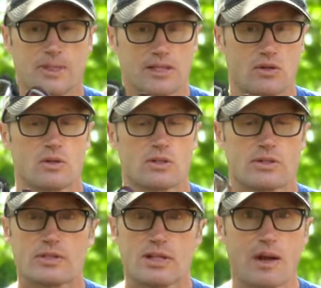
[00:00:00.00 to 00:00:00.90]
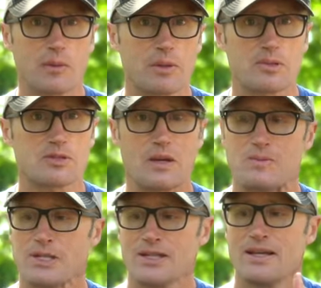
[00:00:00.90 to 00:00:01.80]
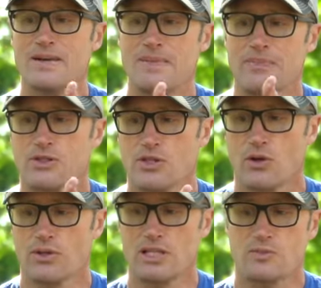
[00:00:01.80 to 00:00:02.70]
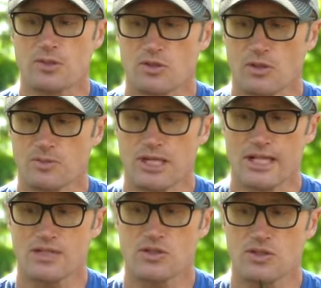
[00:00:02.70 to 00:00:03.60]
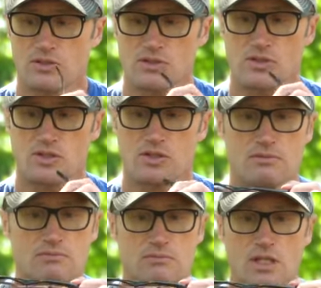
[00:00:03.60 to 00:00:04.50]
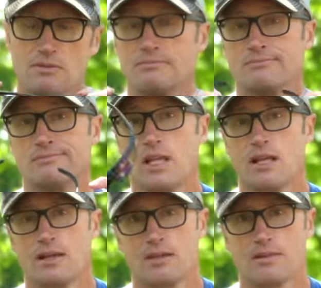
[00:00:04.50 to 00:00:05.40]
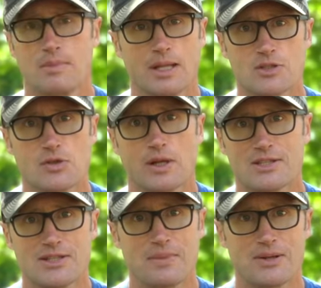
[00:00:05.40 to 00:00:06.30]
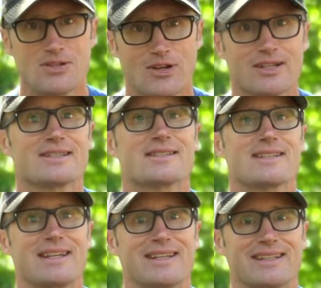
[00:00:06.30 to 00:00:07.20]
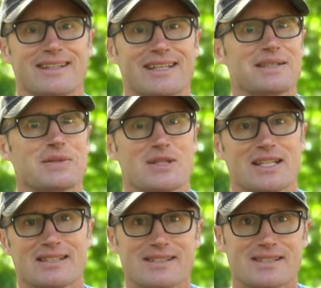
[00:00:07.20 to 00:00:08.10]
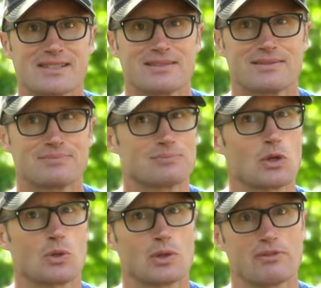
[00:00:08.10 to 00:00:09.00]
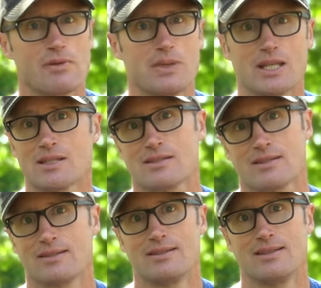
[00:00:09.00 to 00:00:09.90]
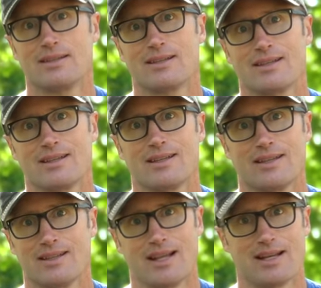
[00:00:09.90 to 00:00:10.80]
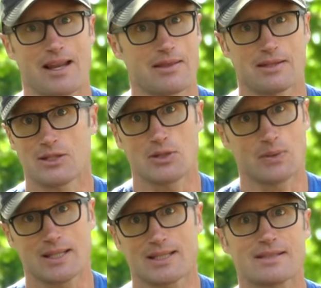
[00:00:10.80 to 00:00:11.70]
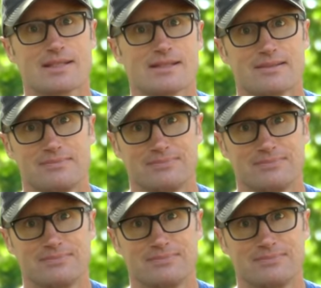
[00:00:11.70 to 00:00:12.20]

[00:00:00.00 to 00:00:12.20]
And of course, I wear prescription, so these prescription inserts, yeah, made it so I could see my targets and get those hits. Or if I missed, it had nothing to do with this.